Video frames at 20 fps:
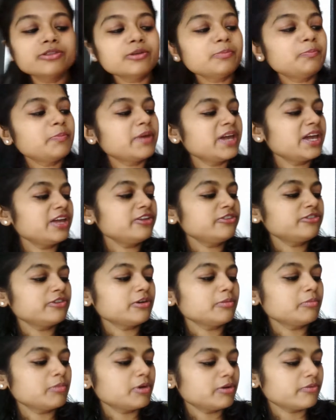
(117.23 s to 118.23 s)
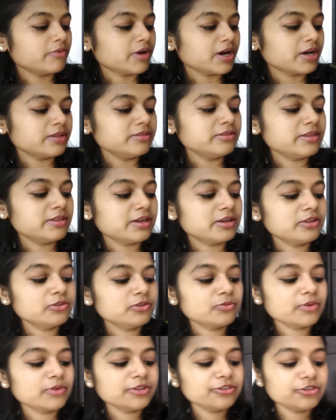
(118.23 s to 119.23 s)
the page number 1, there
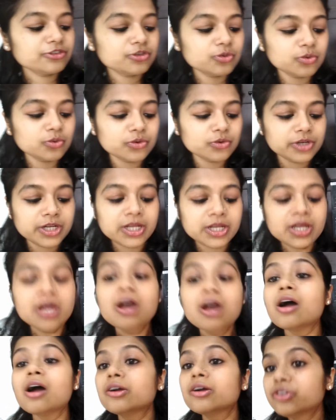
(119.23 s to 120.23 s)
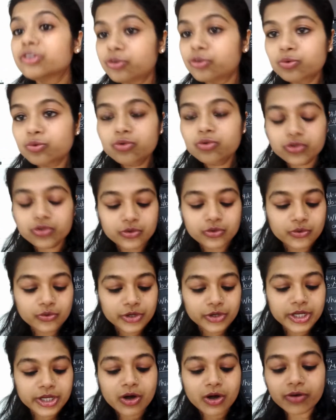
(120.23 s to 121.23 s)
is one story, a true
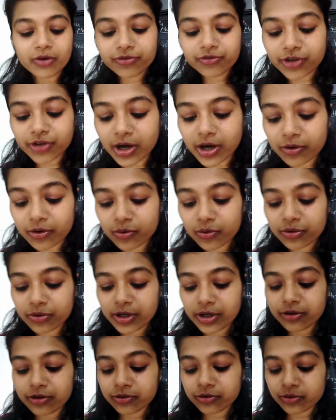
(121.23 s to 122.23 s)
story of Jagruti